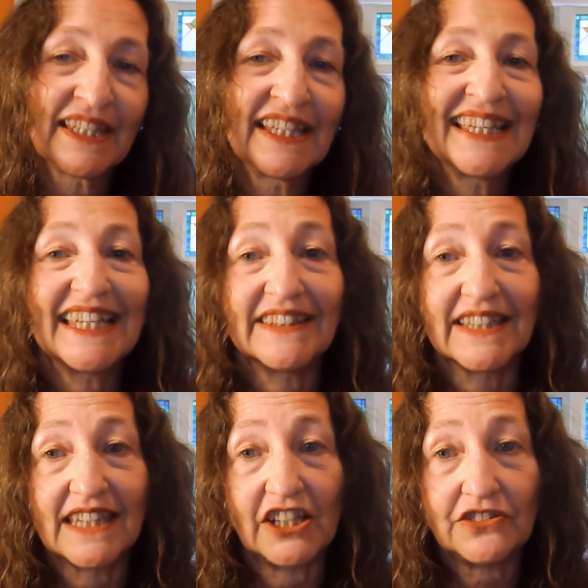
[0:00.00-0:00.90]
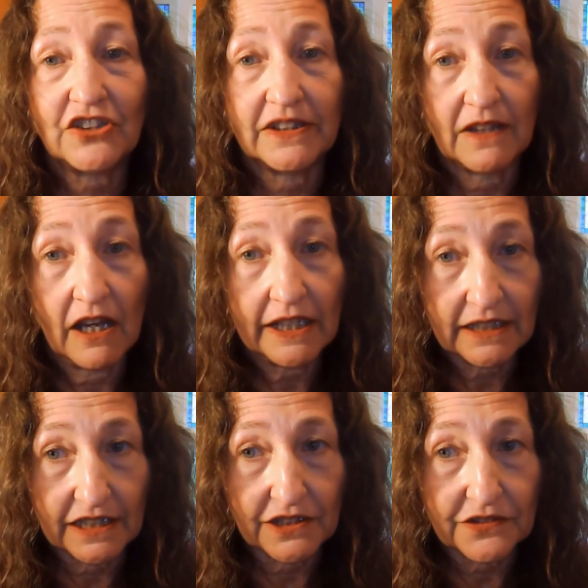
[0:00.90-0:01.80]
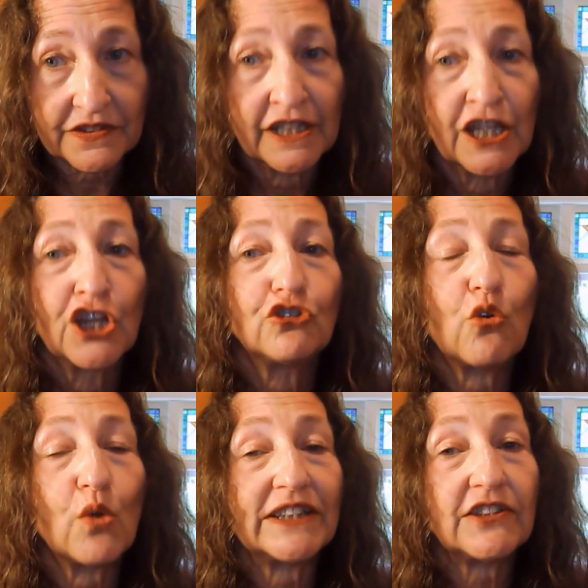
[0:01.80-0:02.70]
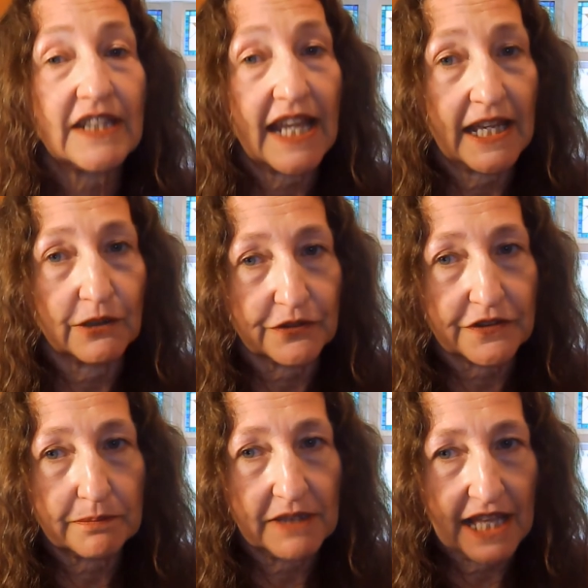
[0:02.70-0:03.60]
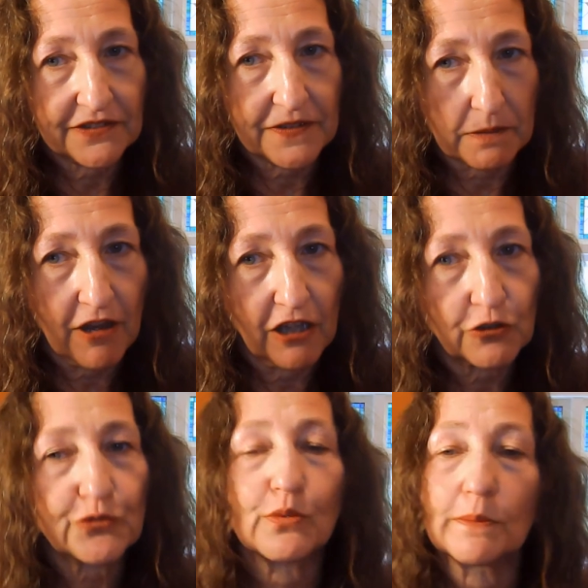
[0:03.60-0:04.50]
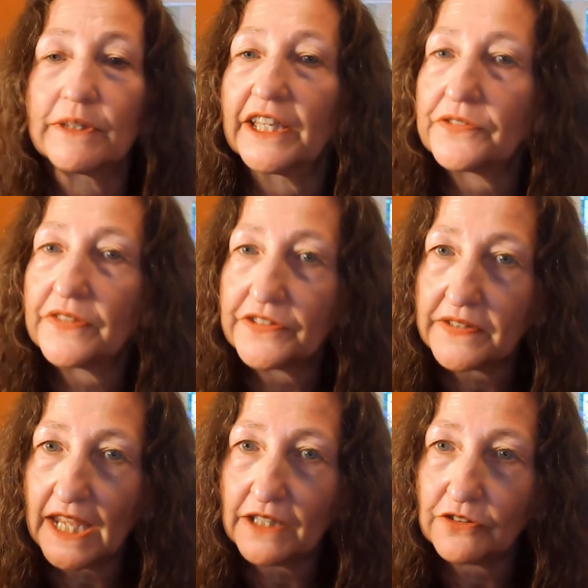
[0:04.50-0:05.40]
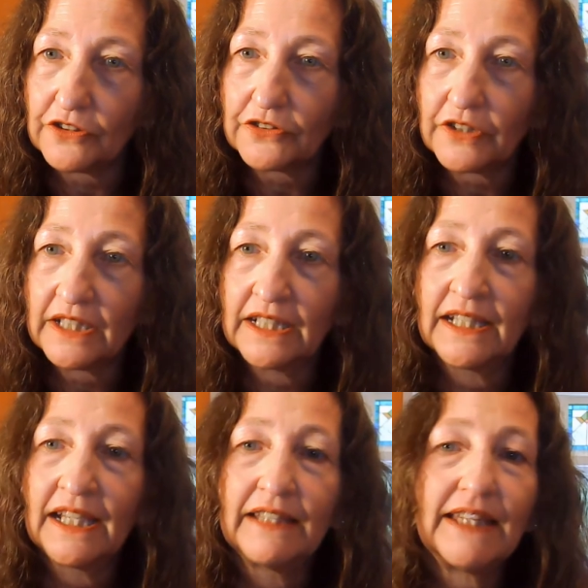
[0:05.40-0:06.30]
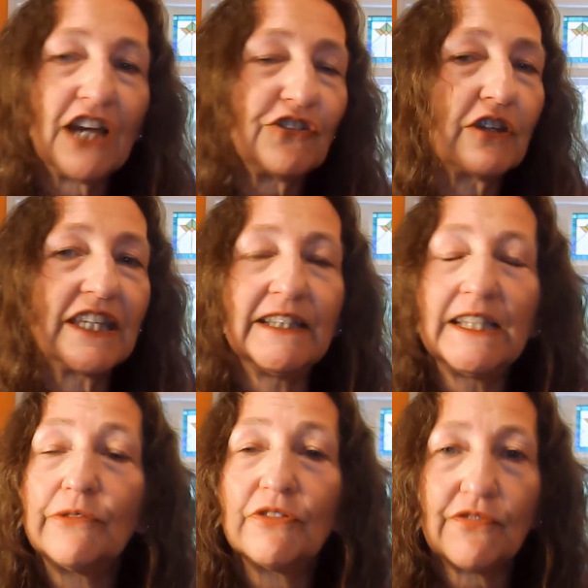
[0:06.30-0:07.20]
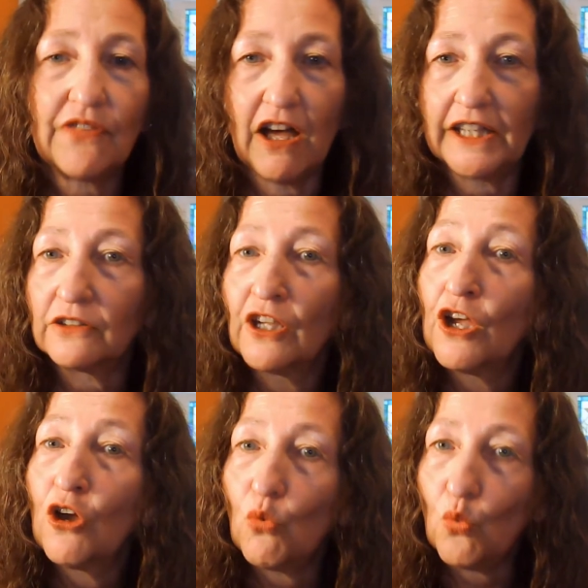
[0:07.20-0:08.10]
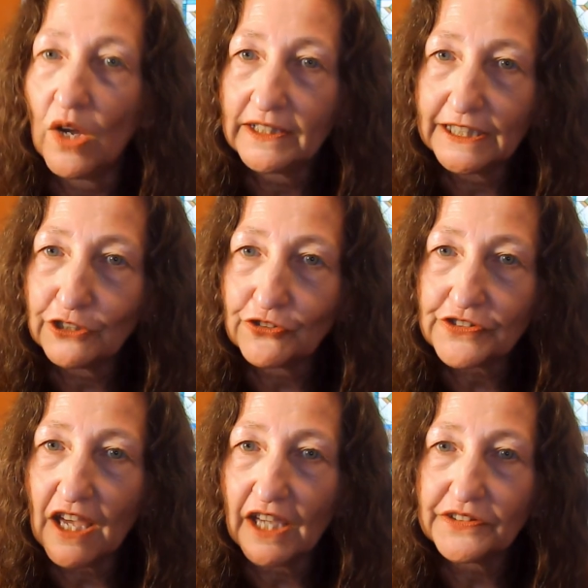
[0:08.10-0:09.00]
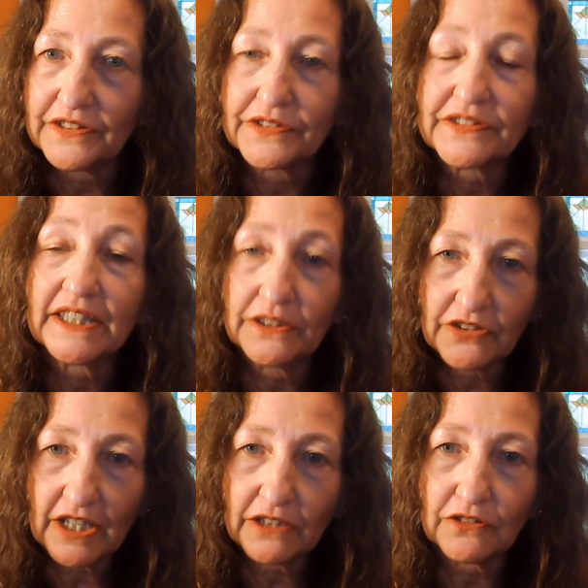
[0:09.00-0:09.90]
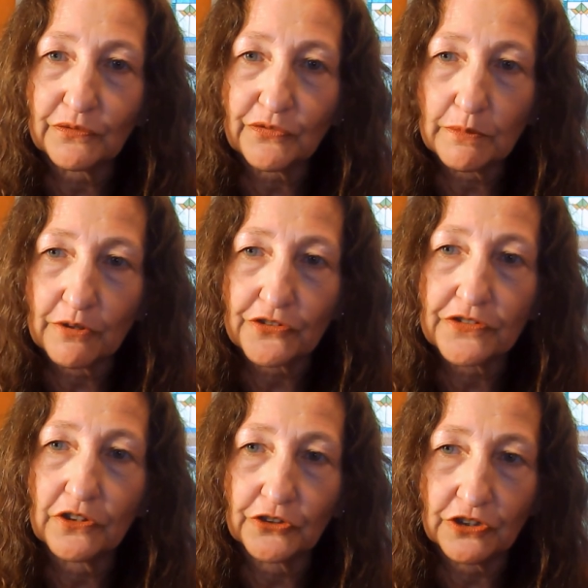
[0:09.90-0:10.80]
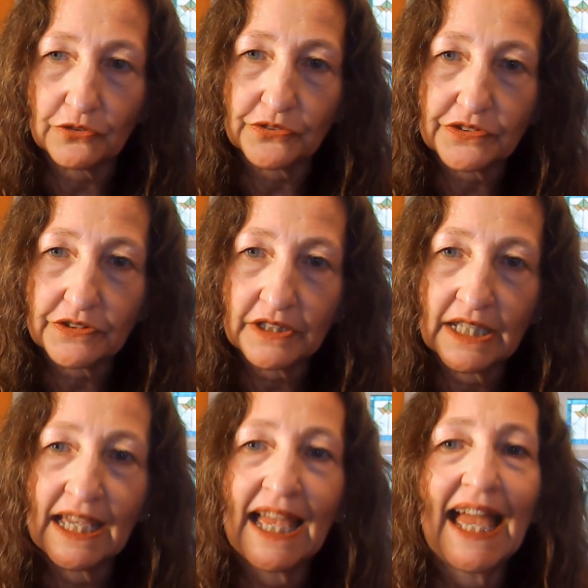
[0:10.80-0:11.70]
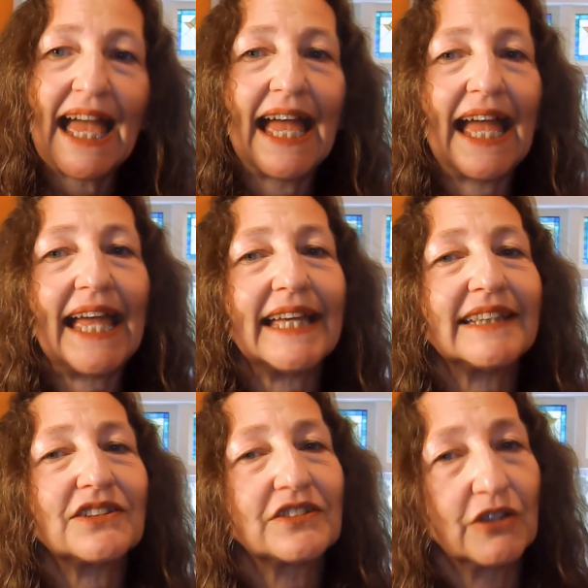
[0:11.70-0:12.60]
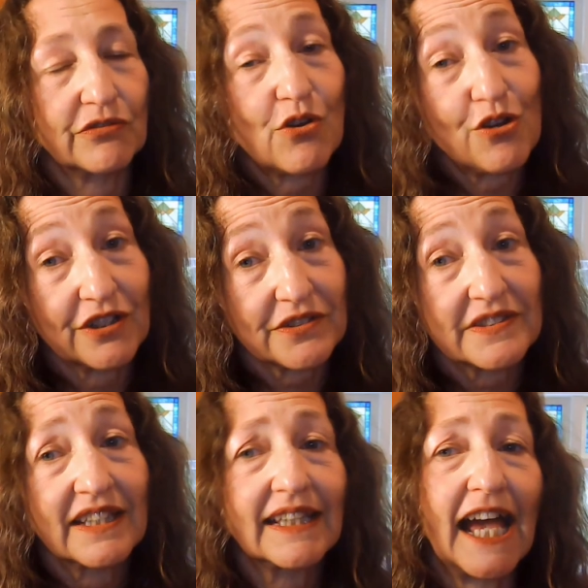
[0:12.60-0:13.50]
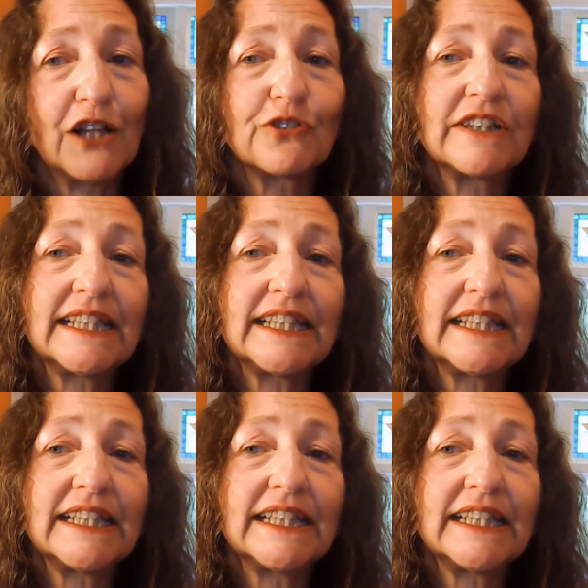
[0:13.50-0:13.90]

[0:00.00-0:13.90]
In the 1990s, 20-ounce plastic bottles replaced the standard. Now you can even find 1-liter sizes intended for personal use. And, of course, calorie